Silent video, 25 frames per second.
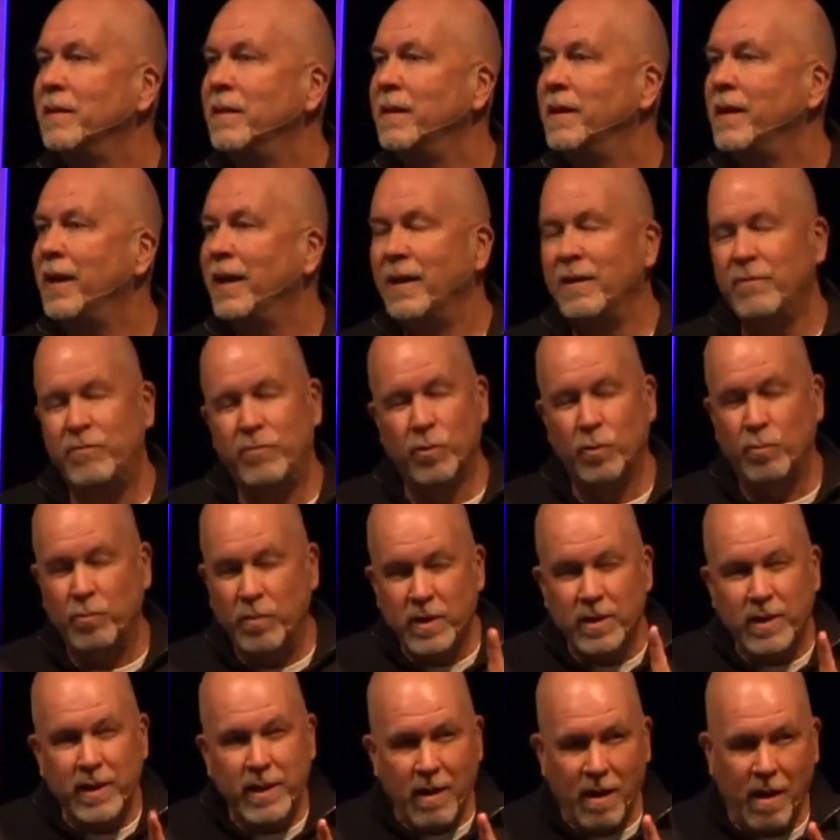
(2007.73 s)
And if we're
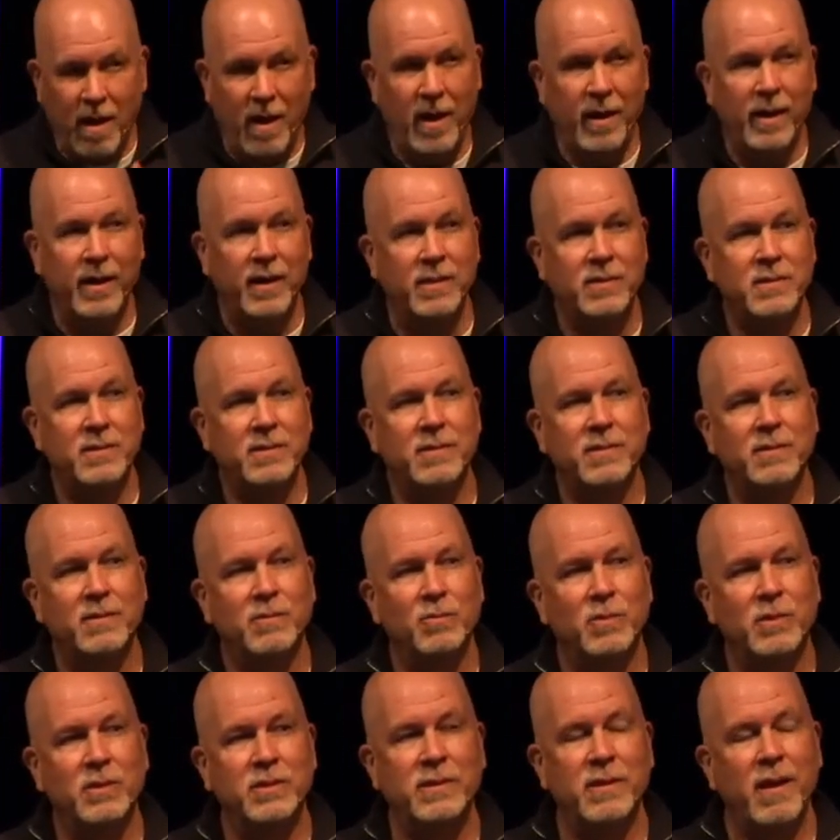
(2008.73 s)
really honest,
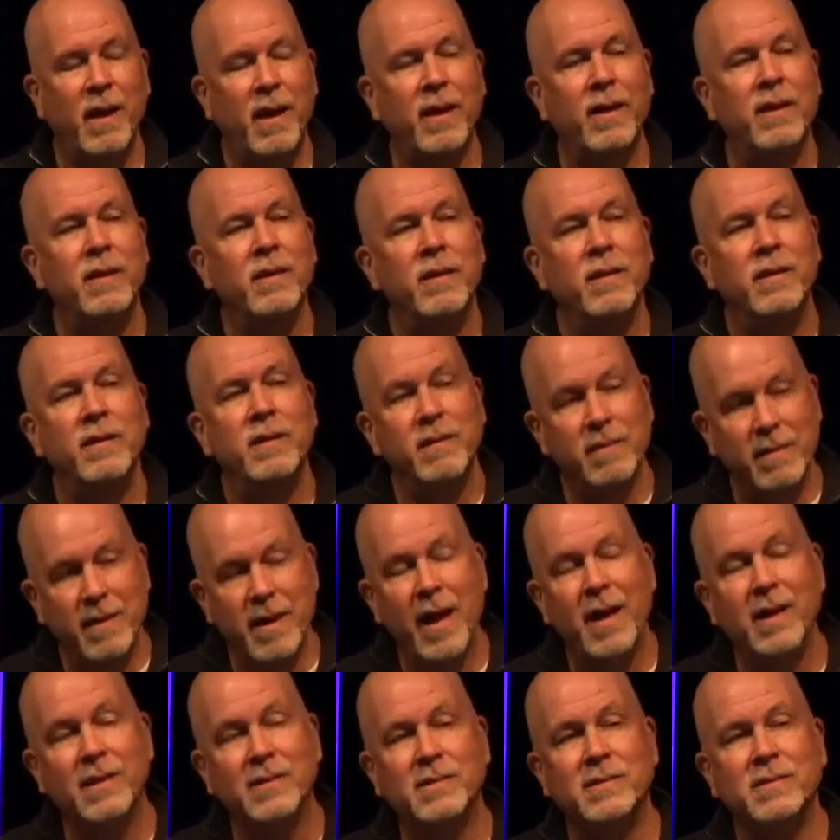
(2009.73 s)
we'll say,
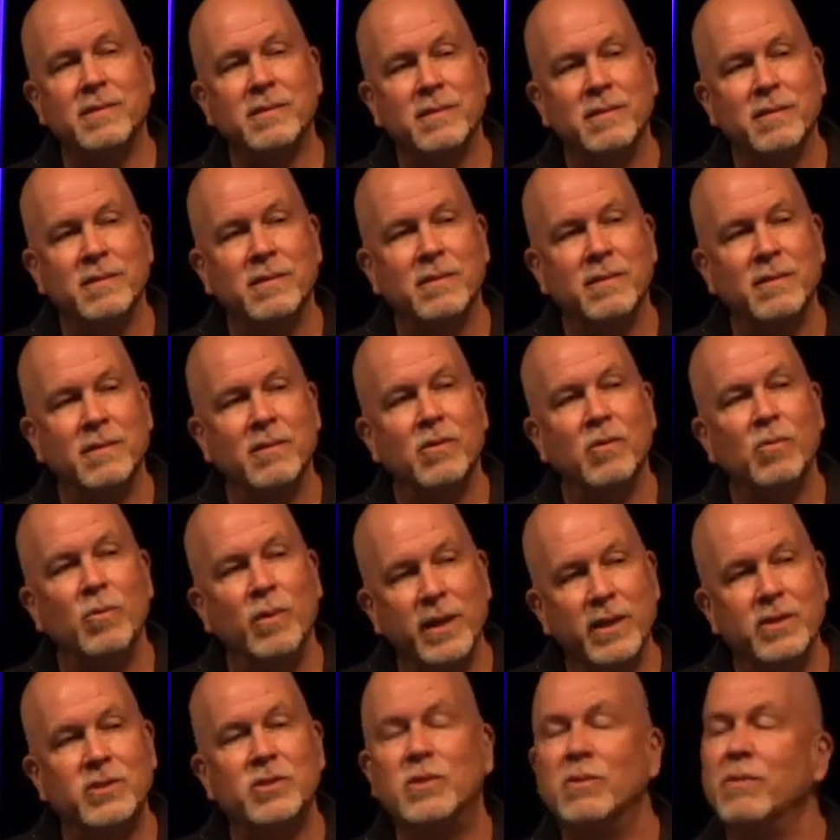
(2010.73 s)
Yes,
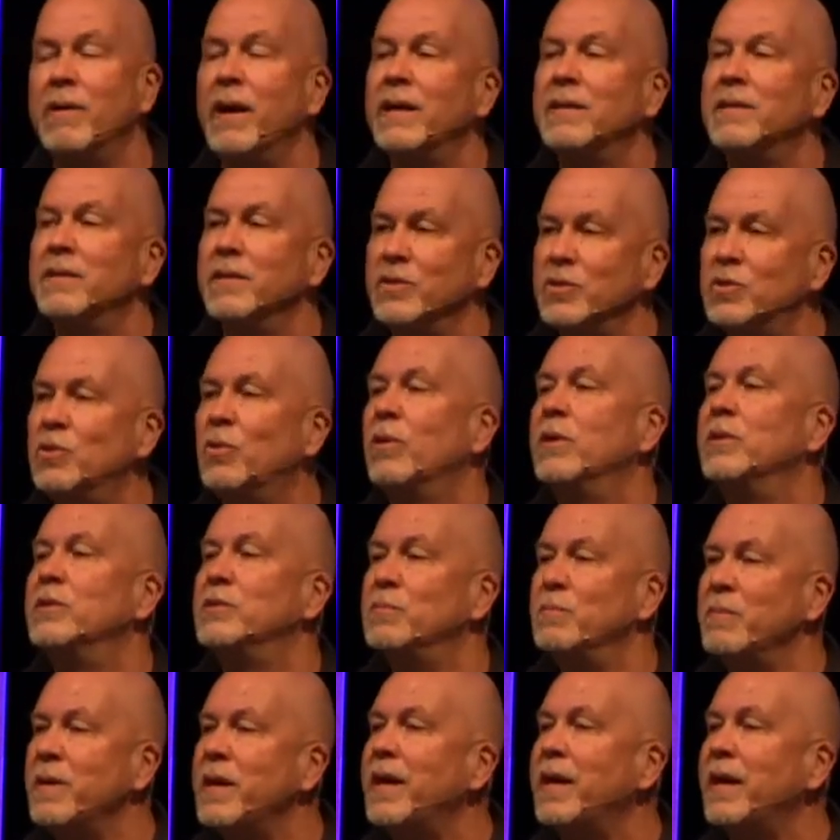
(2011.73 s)
when it's directed
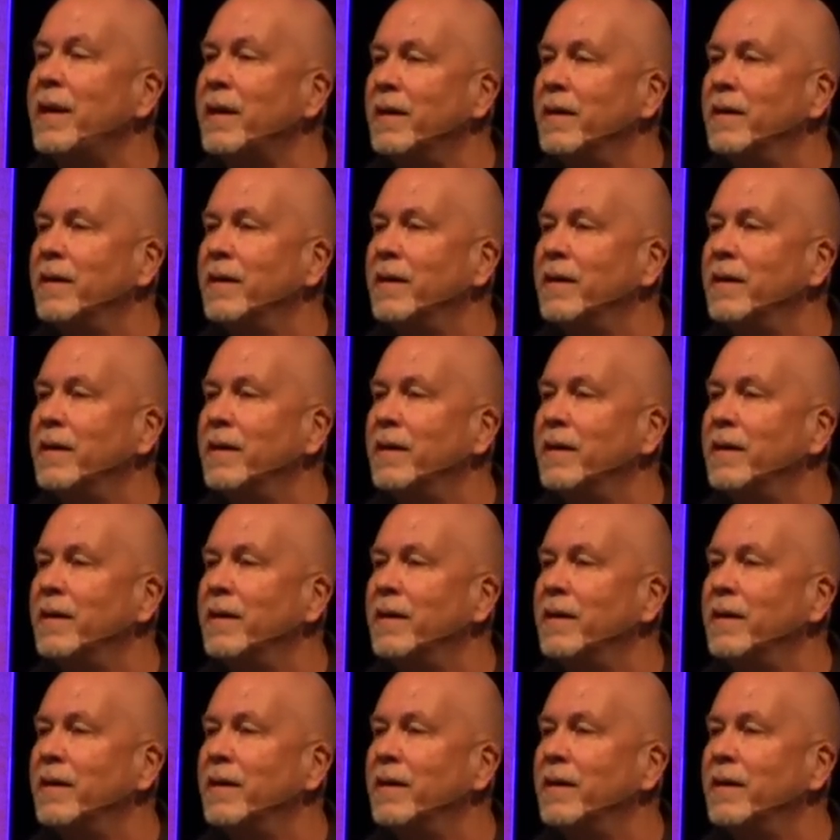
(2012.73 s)
towards me.